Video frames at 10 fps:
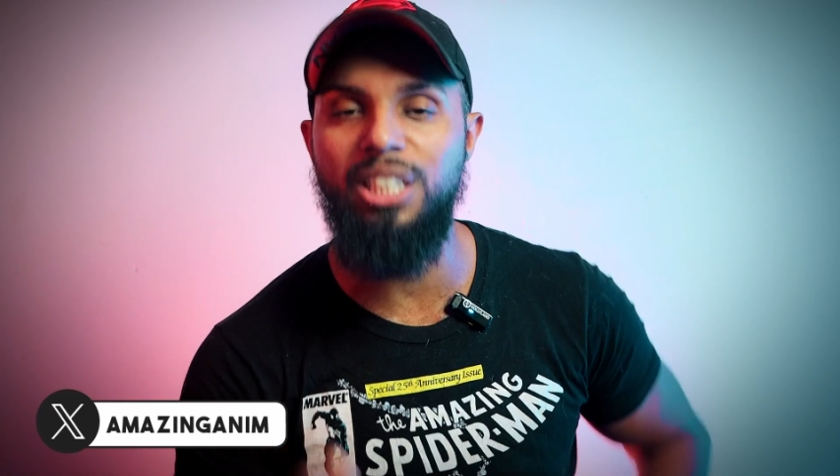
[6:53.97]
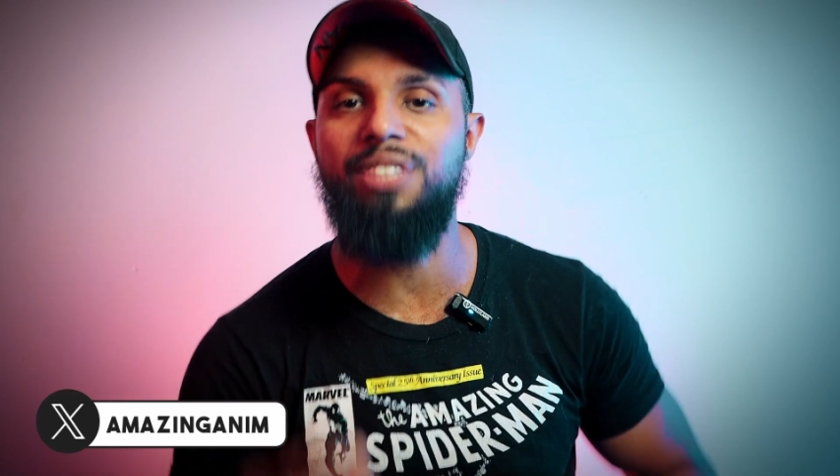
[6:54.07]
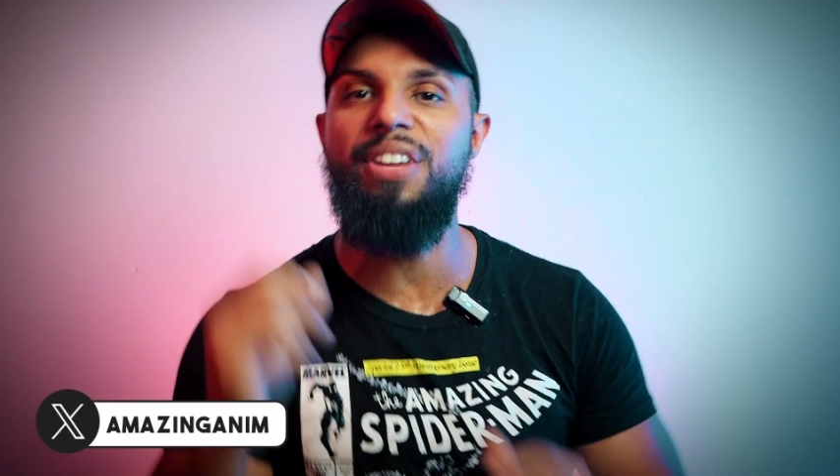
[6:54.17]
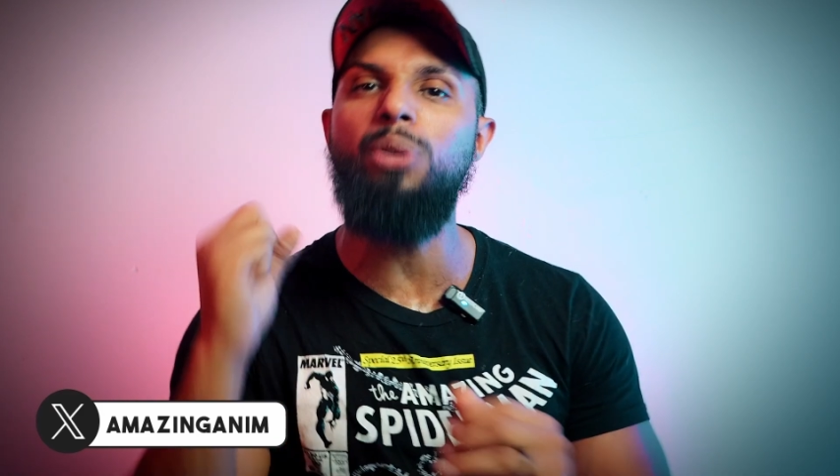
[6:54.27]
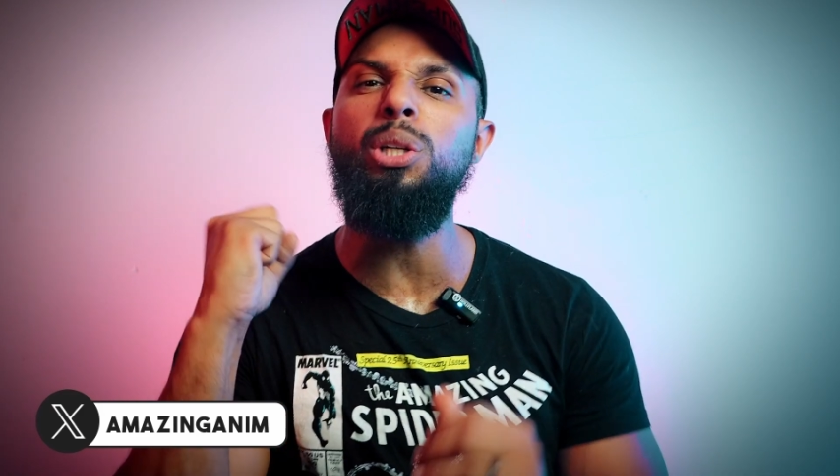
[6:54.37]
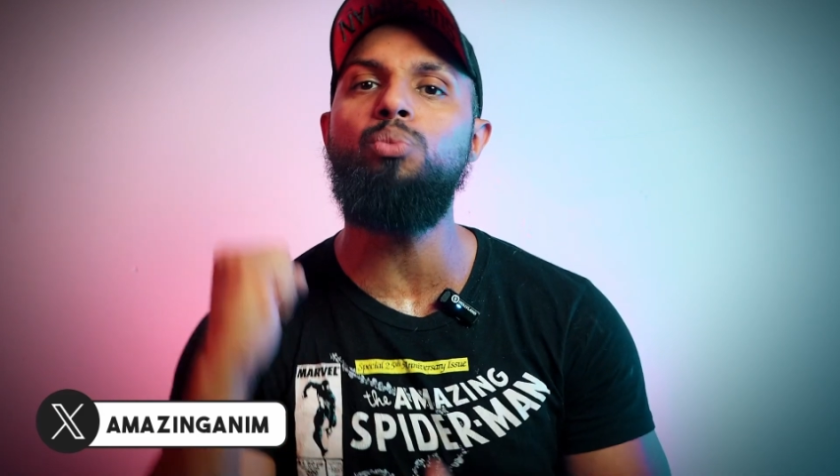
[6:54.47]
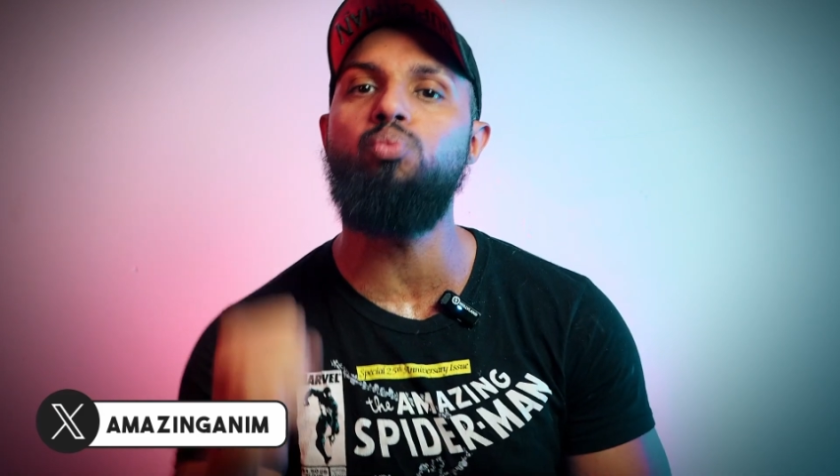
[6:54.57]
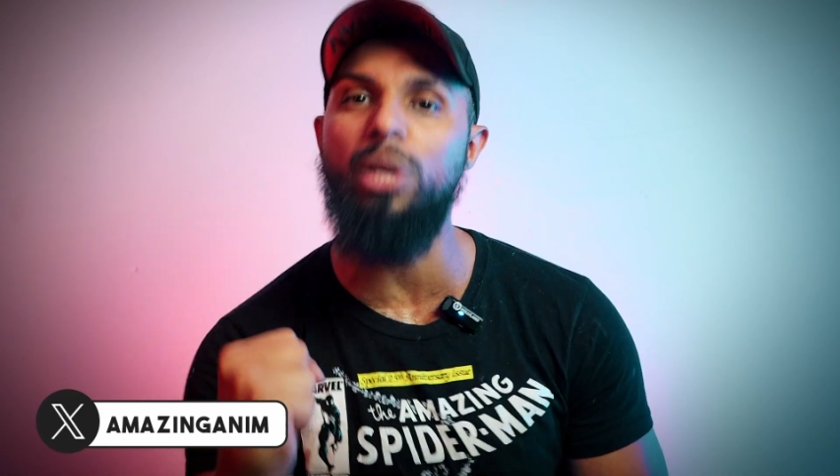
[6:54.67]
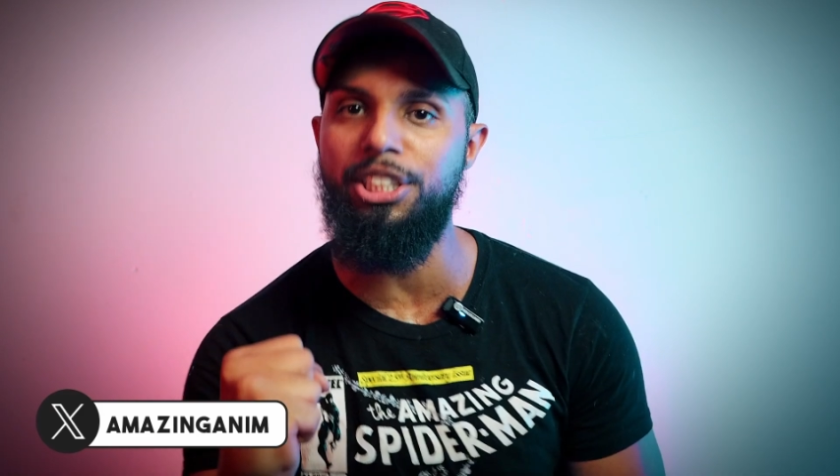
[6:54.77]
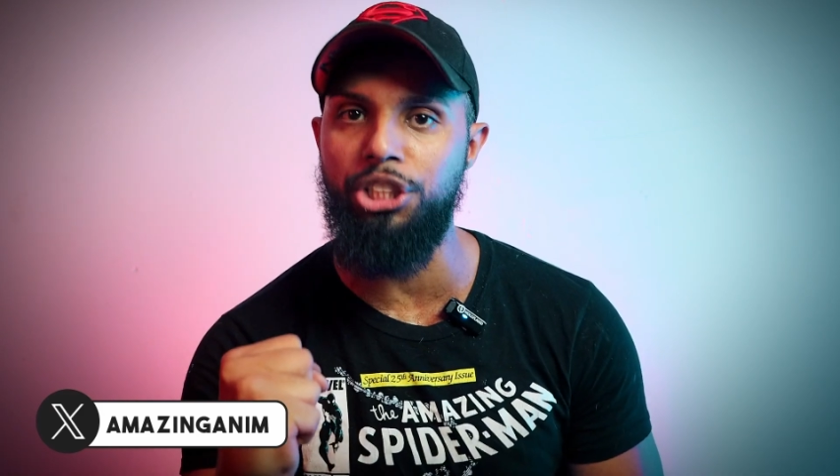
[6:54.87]
it's very
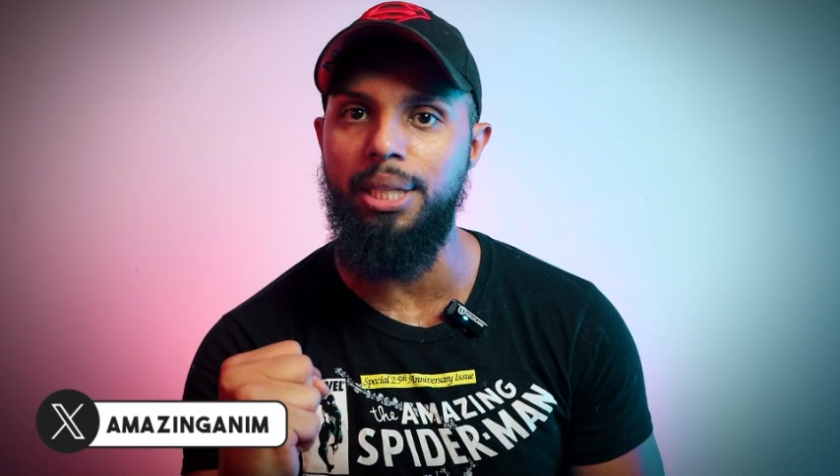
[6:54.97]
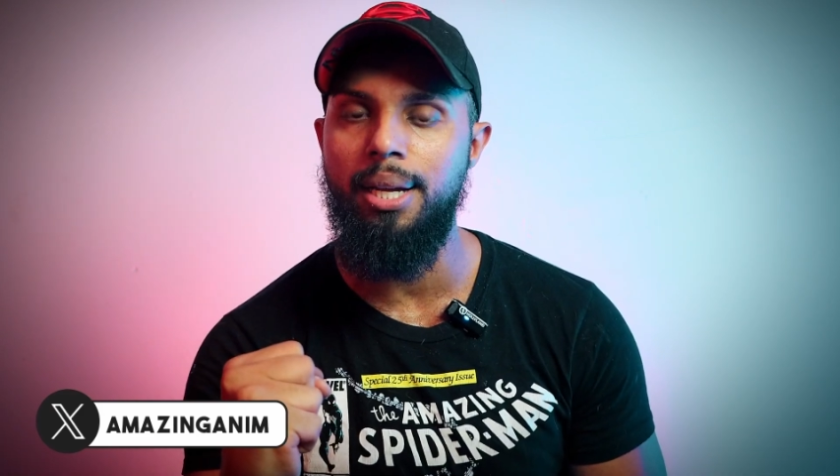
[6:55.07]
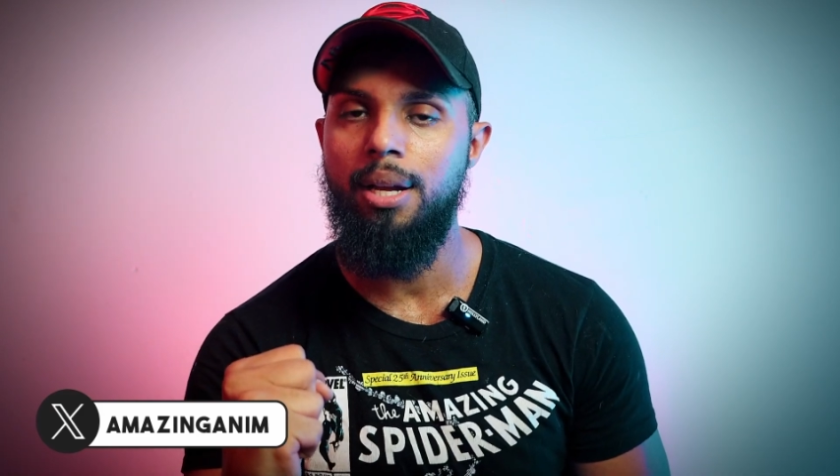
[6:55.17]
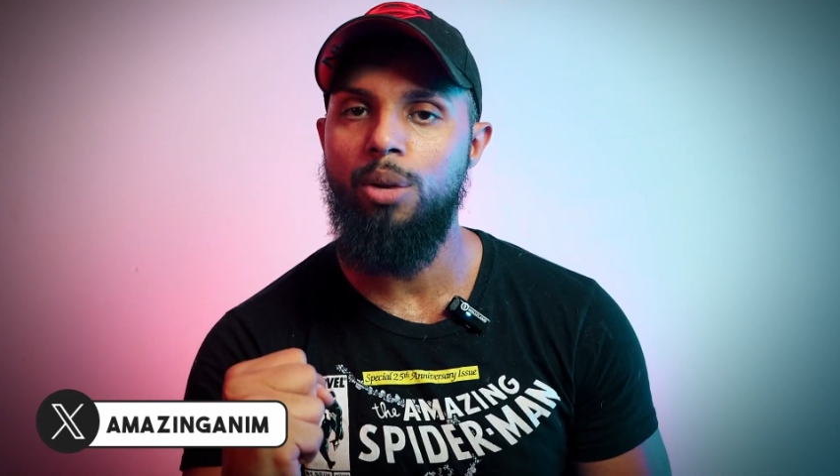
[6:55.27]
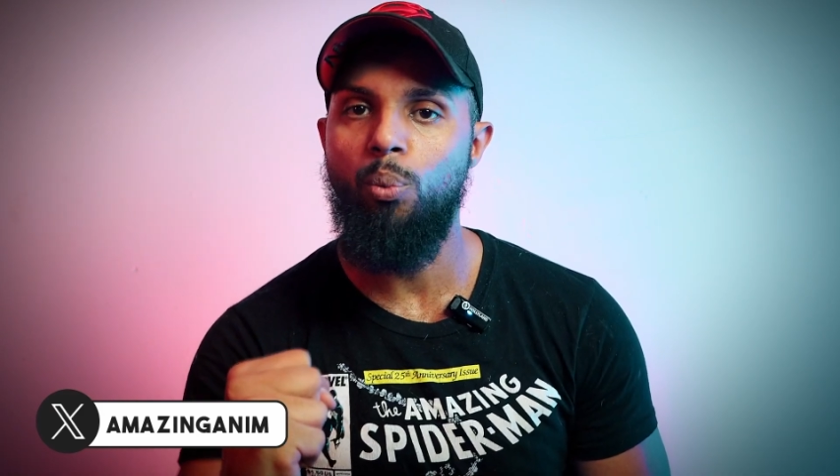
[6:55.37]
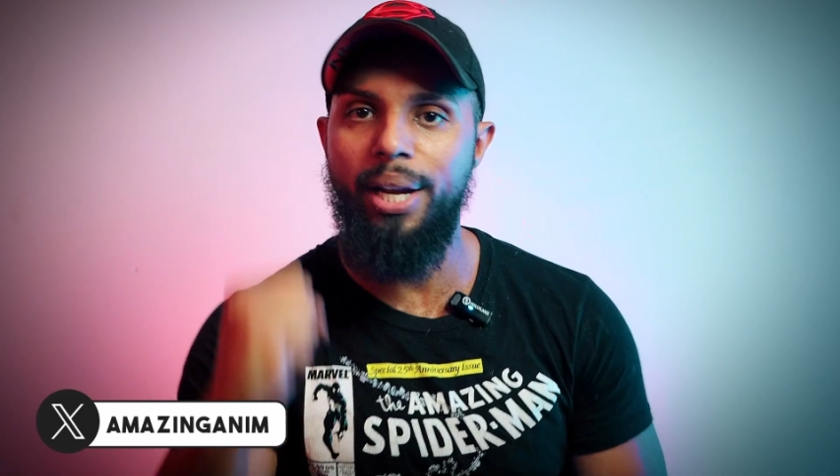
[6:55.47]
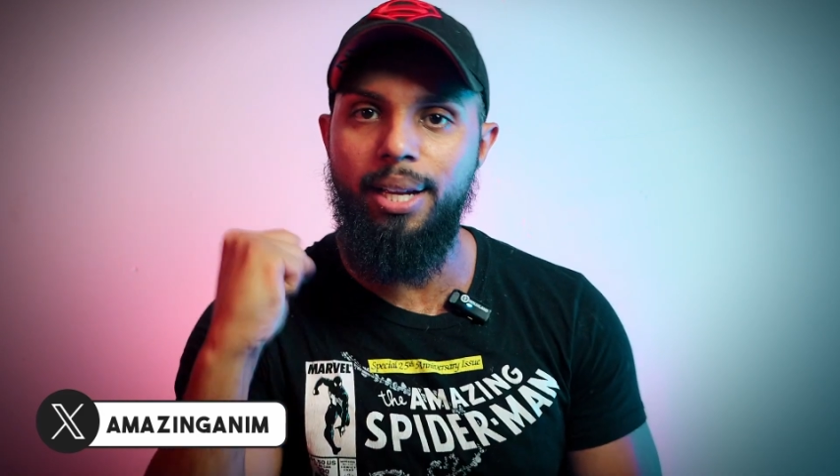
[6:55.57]
rigid when